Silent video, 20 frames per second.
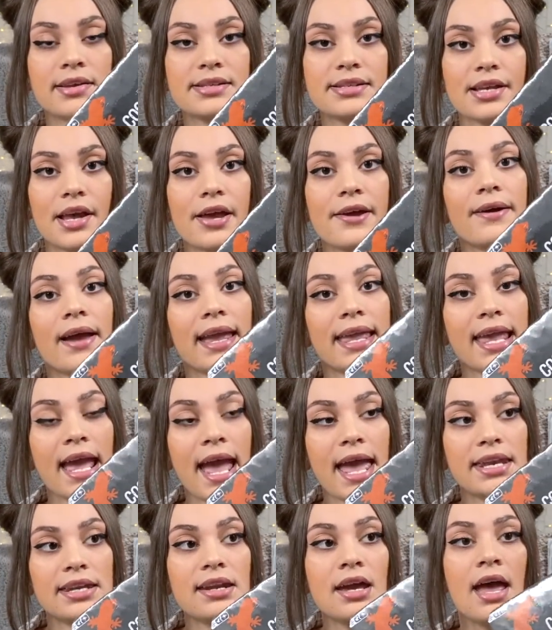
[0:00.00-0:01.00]
So
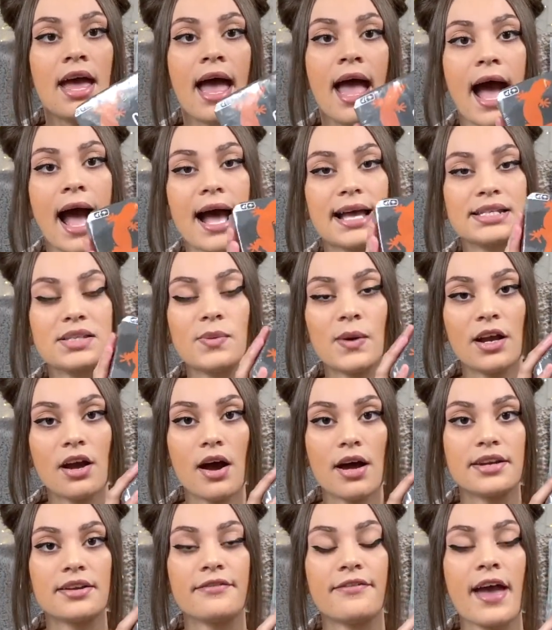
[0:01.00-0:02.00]
again, as we're
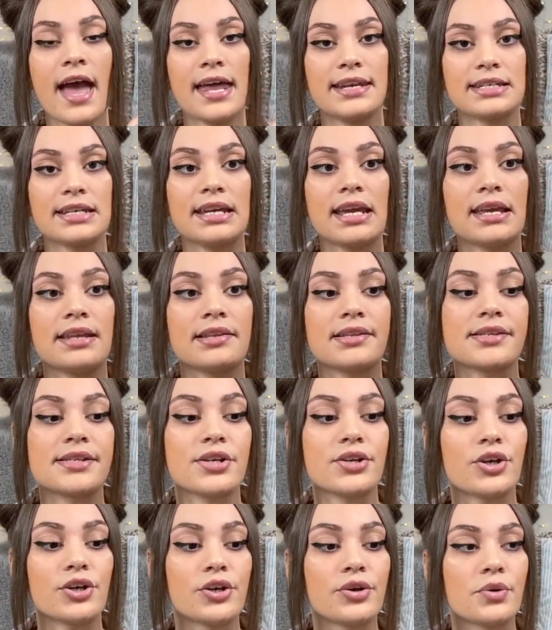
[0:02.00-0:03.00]
kind of heading
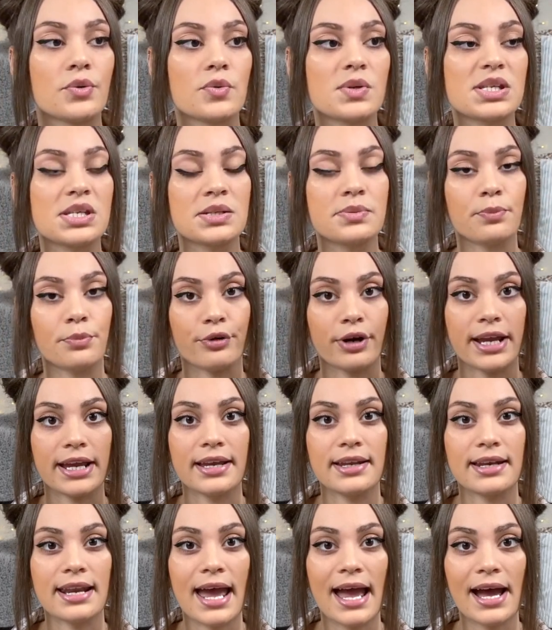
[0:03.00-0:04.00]
into
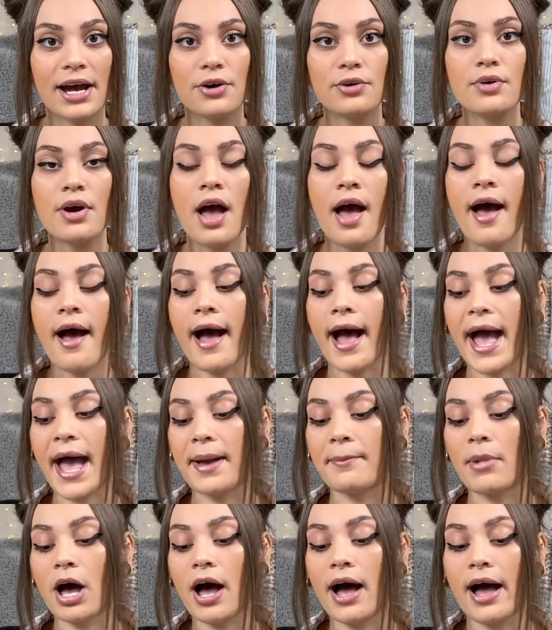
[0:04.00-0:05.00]
spring now,
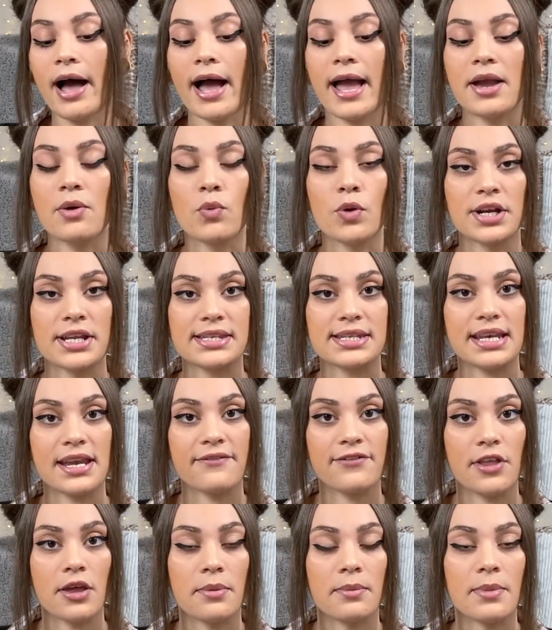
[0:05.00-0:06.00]
I wanted to
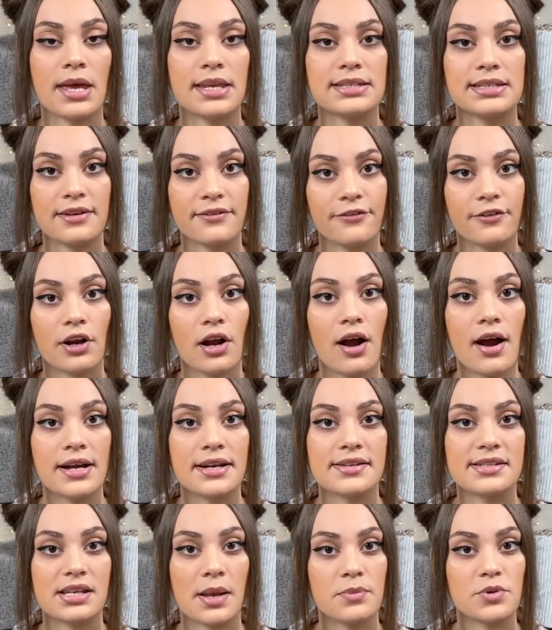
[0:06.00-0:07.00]
give them a different kind of
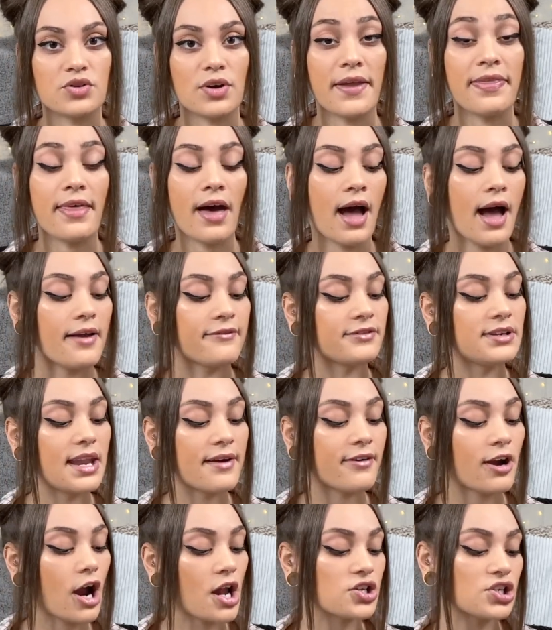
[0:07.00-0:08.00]
substrate that I've
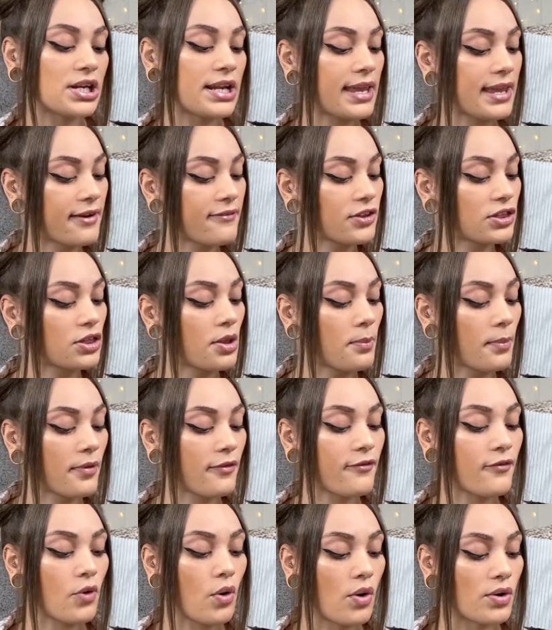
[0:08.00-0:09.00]
never actually given them
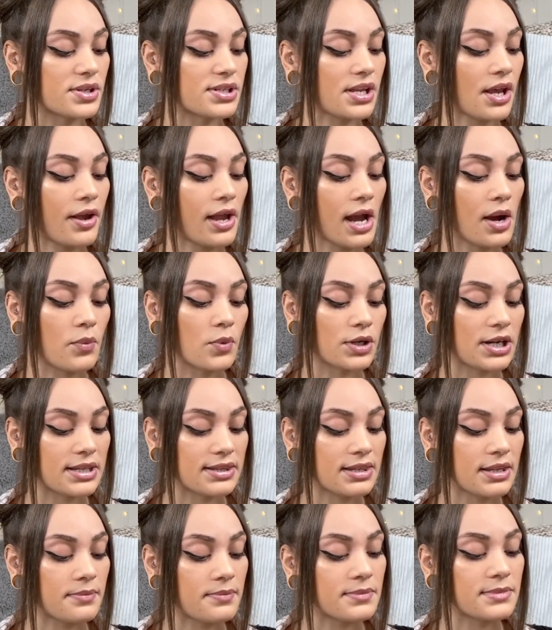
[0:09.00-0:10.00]
before. So I wanted
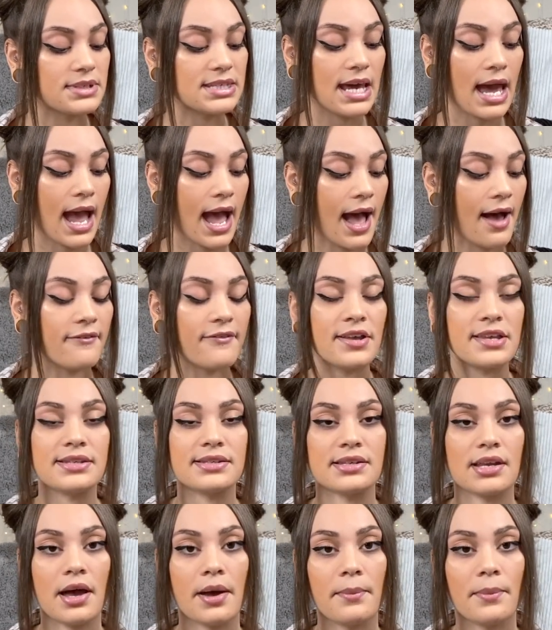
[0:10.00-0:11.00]
them to have
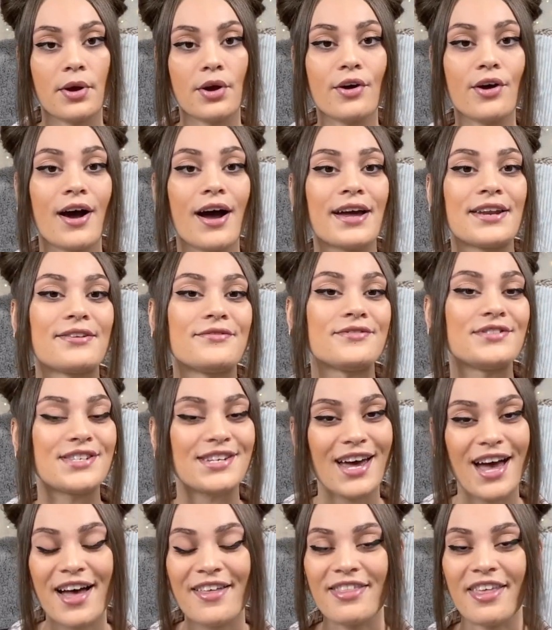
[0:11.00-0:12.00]
some kind of
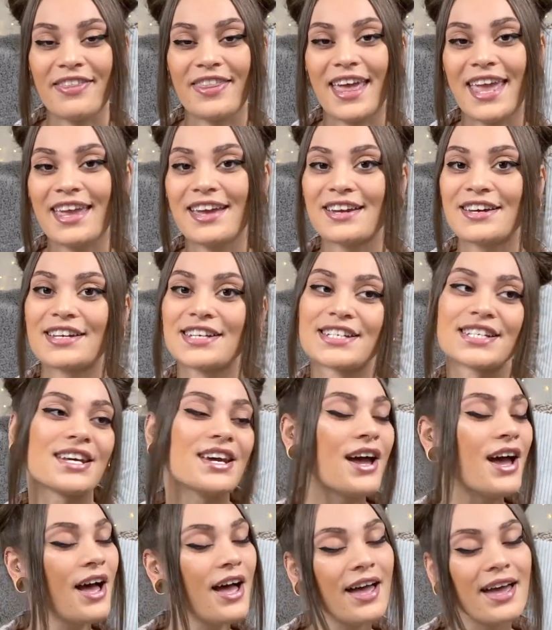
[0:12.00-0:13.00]
dirt that they could
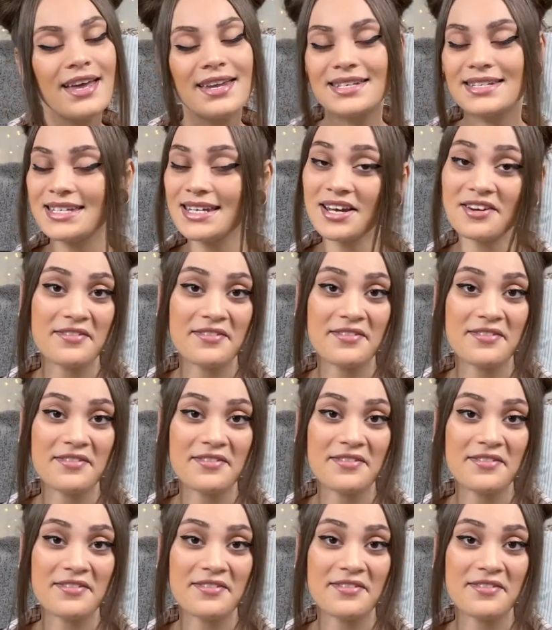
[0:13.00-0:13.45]
dig